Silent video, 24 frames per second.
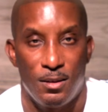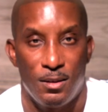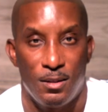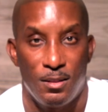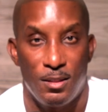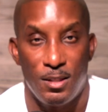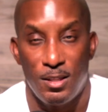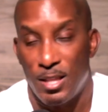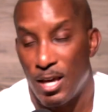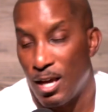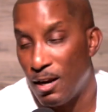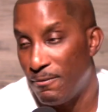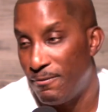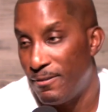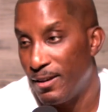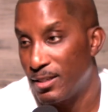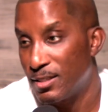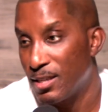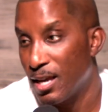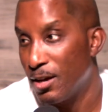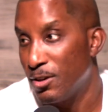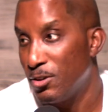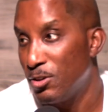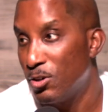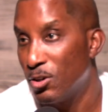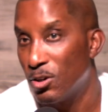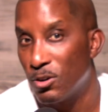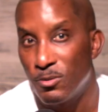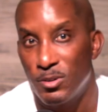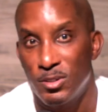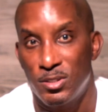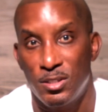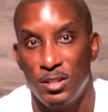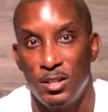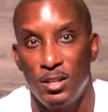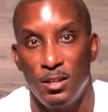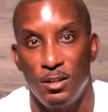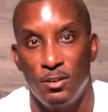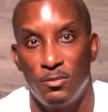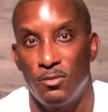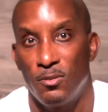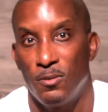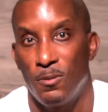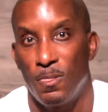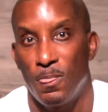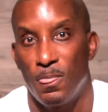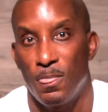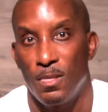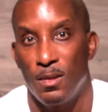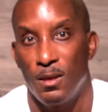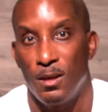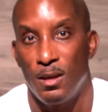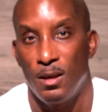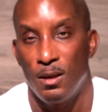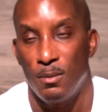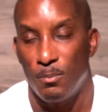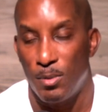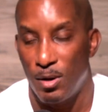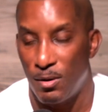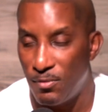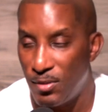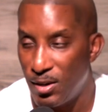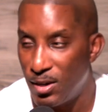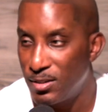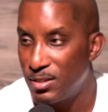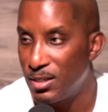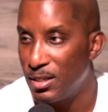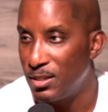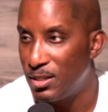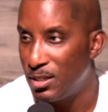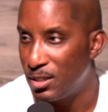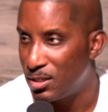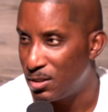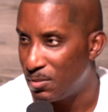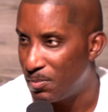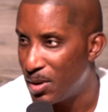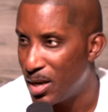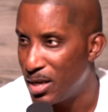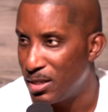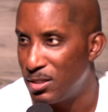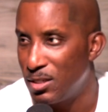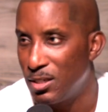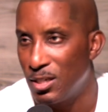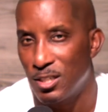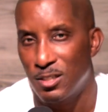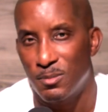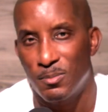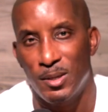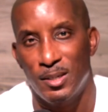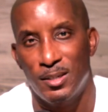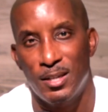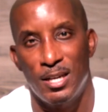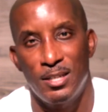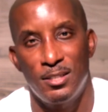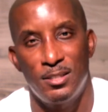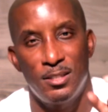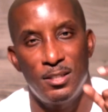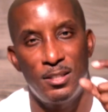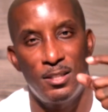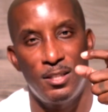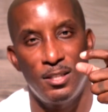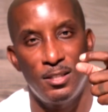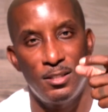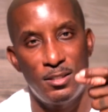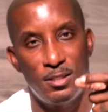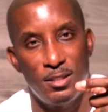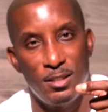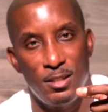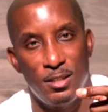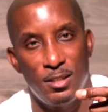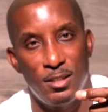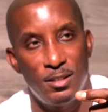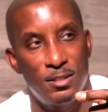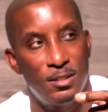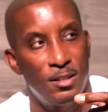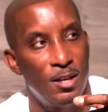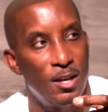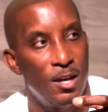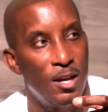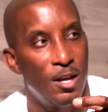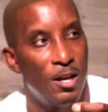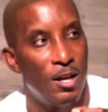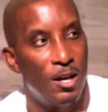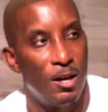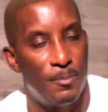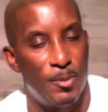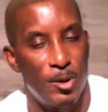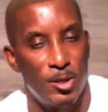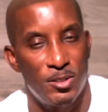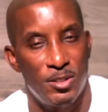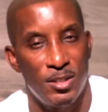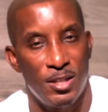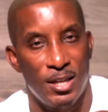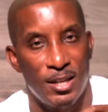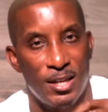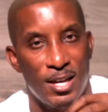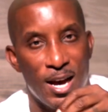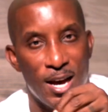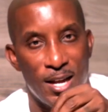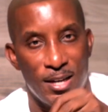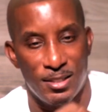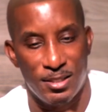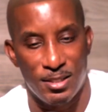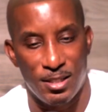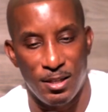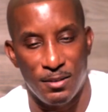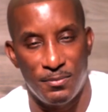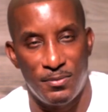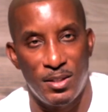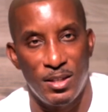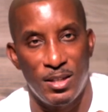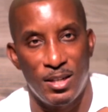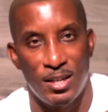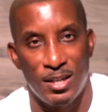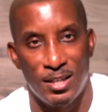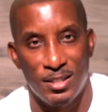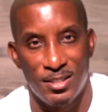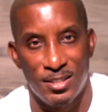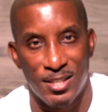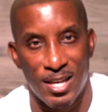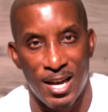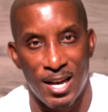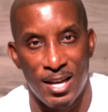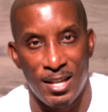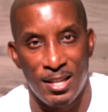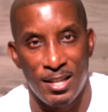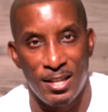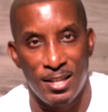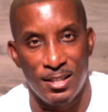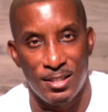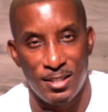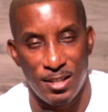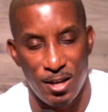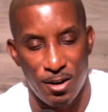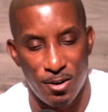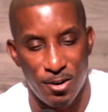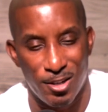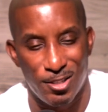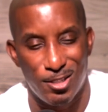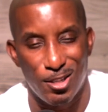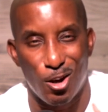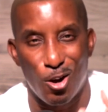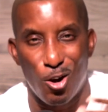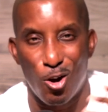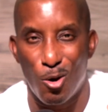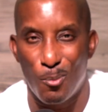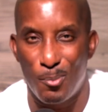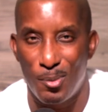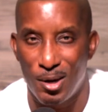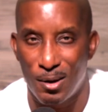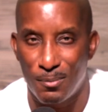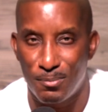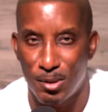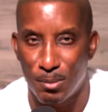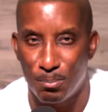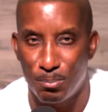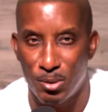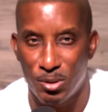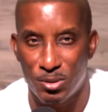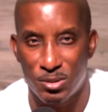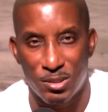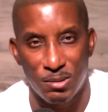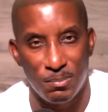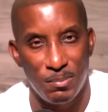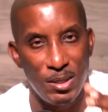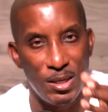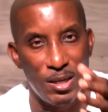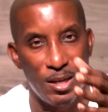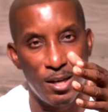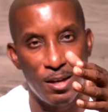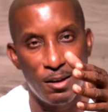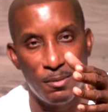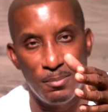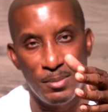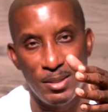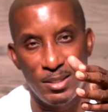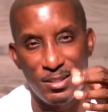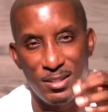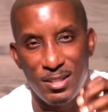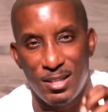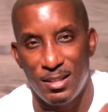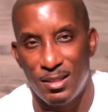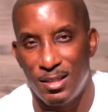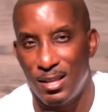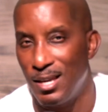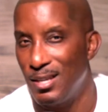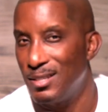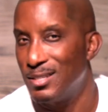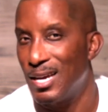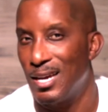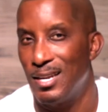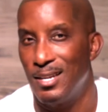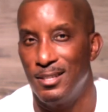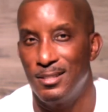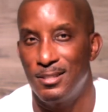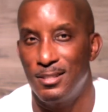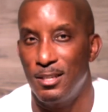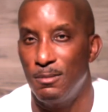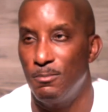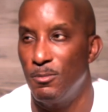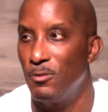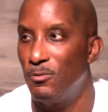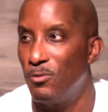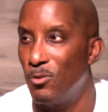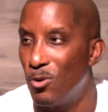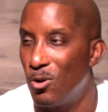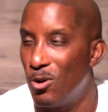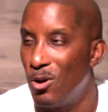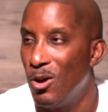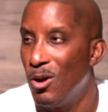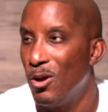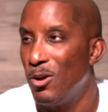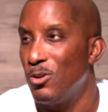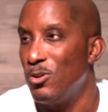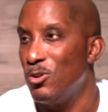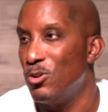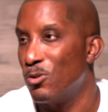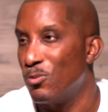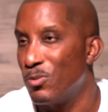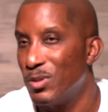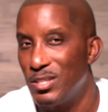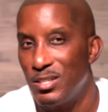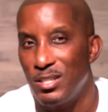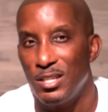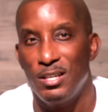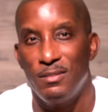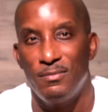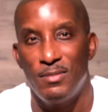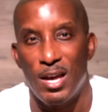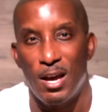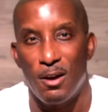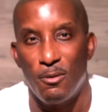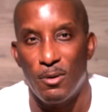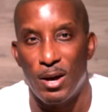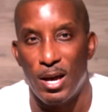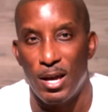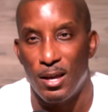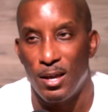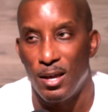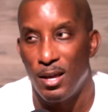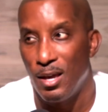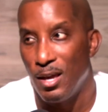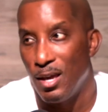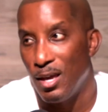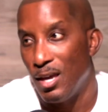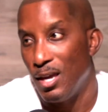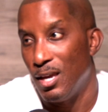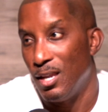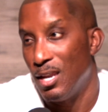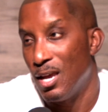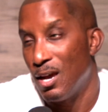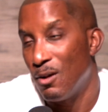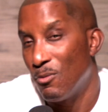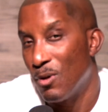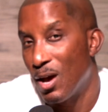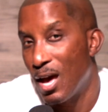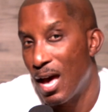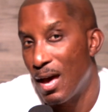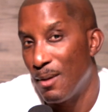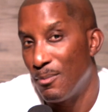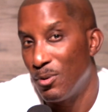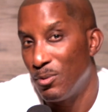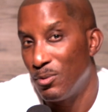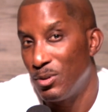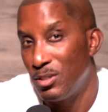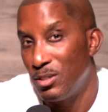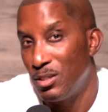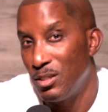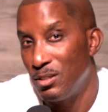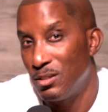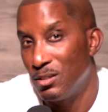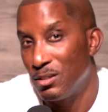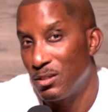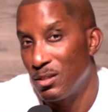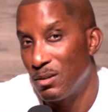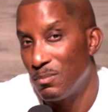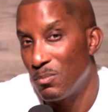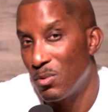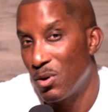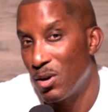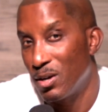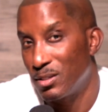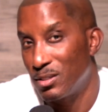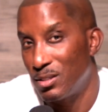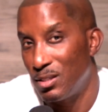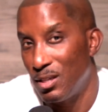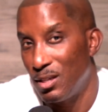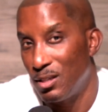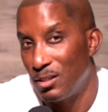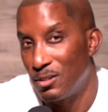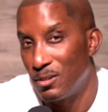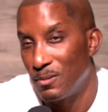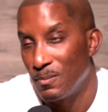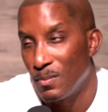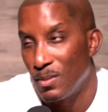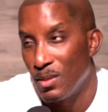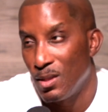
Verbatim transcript: then that affects how you're going to receive but if there's anticipation, expectation, this is a person that God is gifting and assigned in this area to open up the book to me to help me see things I didn't see before. You'll receive that way. Isn't that what happened with Jesus in Mark 6?